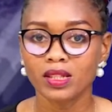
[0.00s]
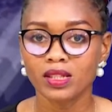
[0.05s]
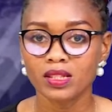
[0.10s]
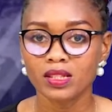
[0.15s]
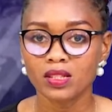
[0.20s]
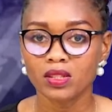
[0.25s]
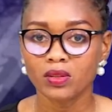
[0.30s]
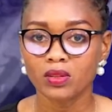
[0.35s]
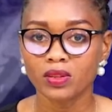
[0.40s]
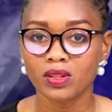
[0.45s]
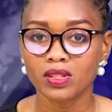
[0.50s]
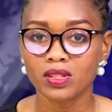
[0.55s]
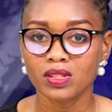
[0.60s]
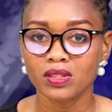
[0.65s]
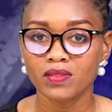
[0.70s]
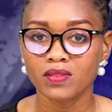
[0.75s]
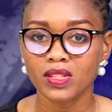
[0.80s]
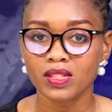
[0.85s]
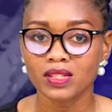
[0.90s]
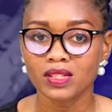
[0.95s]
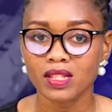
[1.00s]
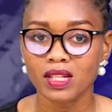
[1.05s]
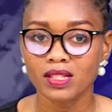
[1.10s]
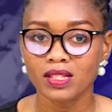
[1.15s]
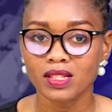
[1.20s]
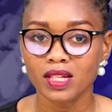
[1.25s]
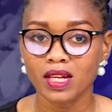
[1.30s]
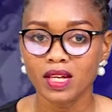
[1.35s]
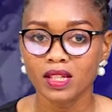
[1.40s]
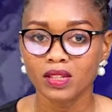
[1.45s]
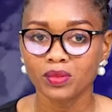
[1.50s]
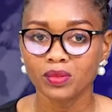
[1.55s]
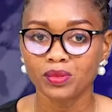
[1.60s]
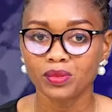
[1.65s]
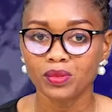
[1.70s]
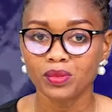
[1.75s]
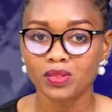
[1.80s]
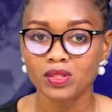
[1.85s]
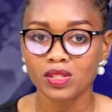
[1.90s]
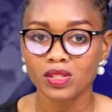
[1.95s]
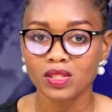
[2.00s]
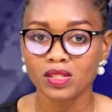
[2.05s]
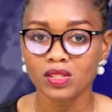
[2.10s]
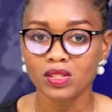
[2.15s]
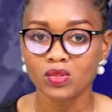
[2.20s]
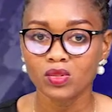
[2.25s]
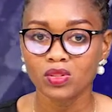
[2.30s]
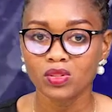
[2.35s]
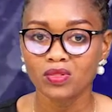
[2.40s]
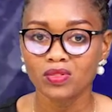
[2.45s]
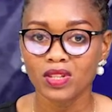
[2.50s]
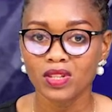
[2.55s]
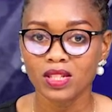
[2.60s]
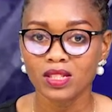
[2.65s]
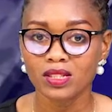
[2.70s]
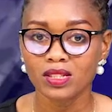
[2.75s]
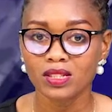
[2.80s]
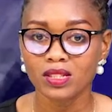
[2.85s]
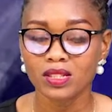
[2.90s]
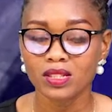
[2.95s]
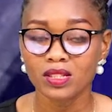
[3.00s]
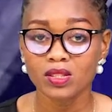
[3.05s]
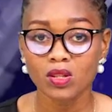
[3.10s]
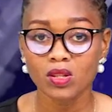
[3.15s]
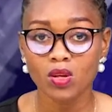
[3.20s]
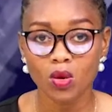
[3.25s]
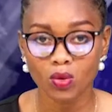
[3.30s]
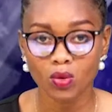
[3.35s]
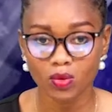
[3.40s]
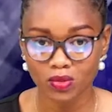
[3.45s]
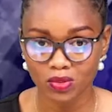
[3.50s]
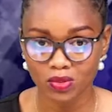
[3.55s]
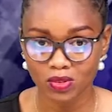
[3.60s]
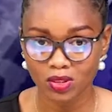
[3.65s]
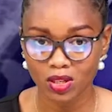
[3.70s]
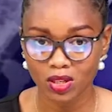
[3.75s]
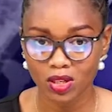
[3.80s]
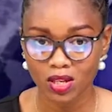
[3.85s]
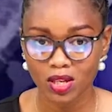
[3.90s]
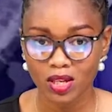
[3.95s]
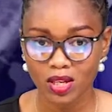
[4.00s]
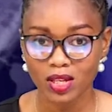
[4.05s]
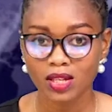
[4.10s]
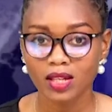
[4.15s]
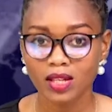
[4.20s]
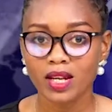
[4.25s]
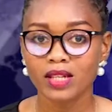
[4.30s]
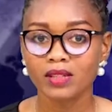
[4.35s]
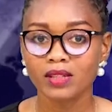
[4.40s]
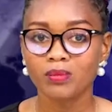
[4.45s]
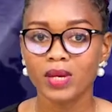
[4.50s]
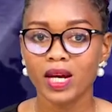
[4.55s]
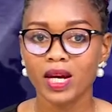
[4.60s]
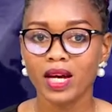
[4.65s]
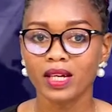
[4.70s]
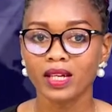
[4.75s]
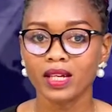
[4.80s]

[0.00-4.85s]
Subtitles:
Adesanya Civic Center in Ondo City to advance this cause. Led by